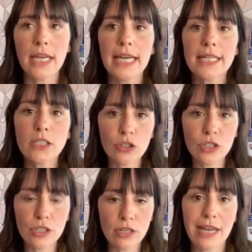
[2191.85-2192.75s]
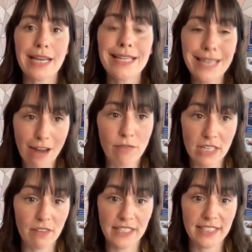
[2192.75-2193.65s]
He doesn't get
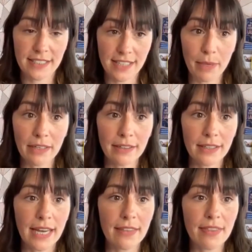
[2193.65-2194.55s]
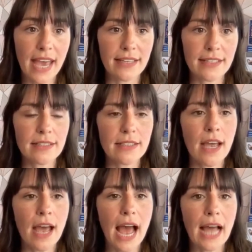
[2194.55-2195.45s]
rid of his stammer in the end.
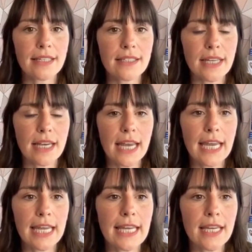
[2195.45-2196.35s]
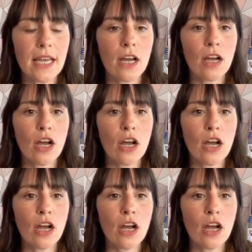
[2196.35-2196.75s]
And he